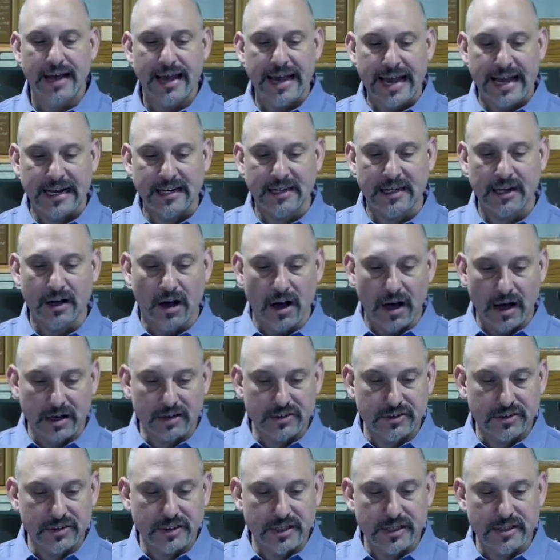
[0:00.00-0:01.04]

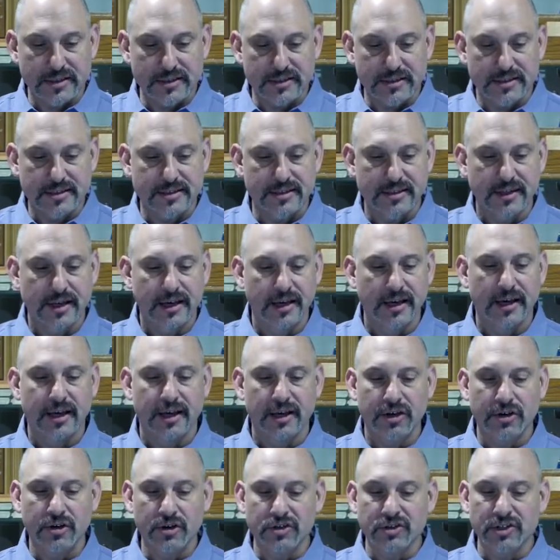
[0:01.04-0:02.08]
Antioxidants,
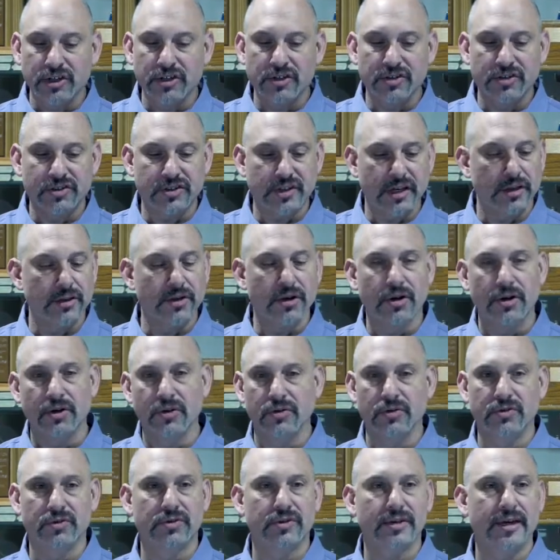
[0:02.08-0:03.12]
usually you see
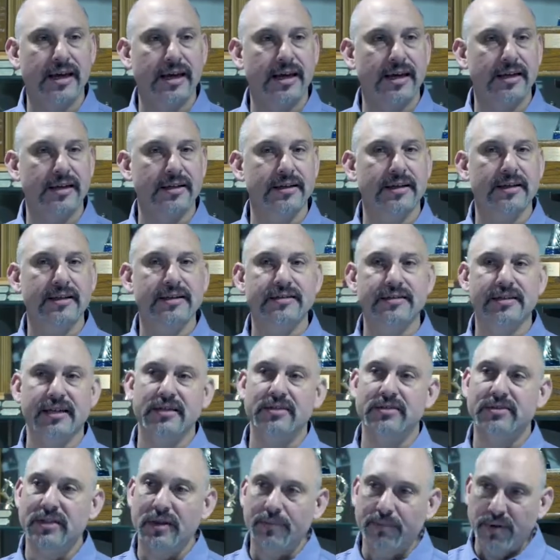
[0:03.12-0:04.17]
those in skin
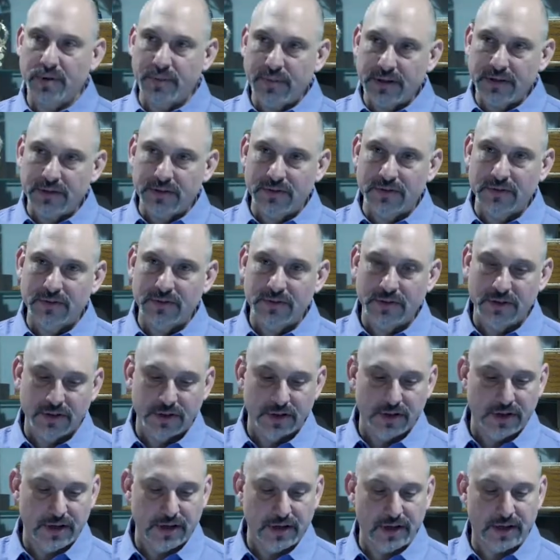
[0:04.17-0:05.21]
supplements,
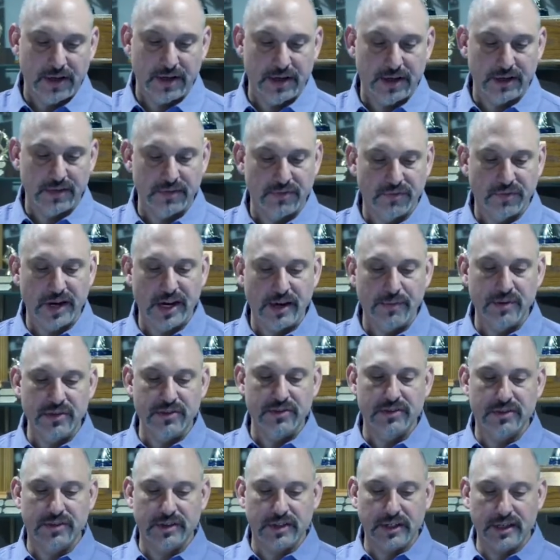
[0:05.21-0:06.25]
the vitamin
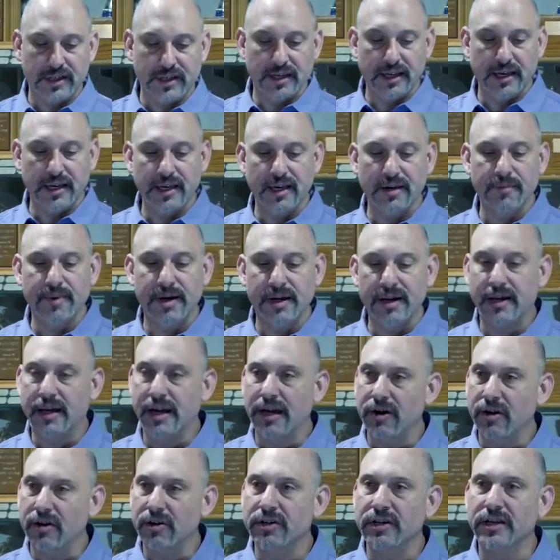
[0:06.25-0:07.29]
C, E, beta
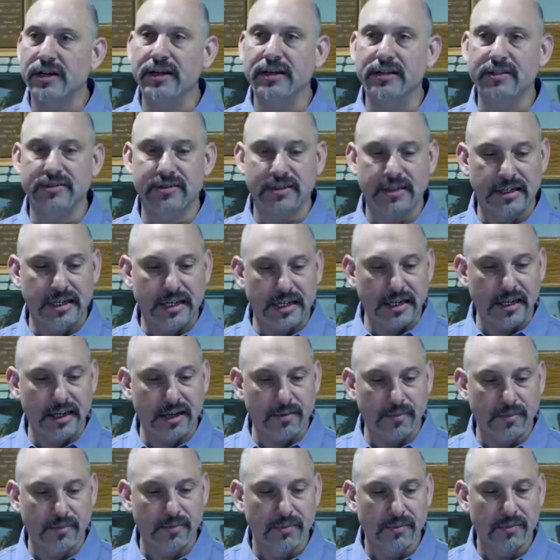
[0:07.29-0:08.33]
carotene,
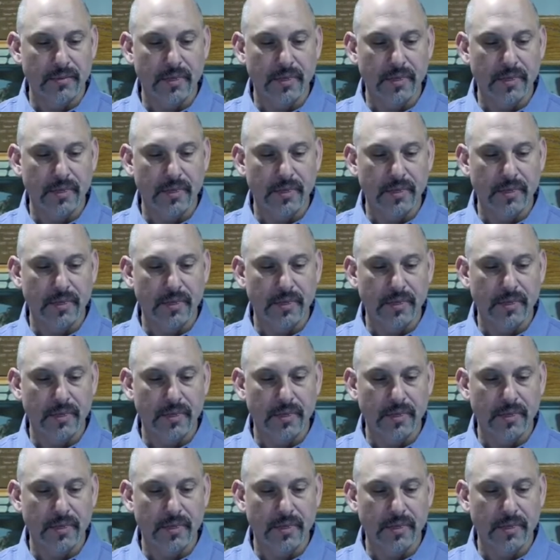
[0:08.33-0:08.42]
selenium.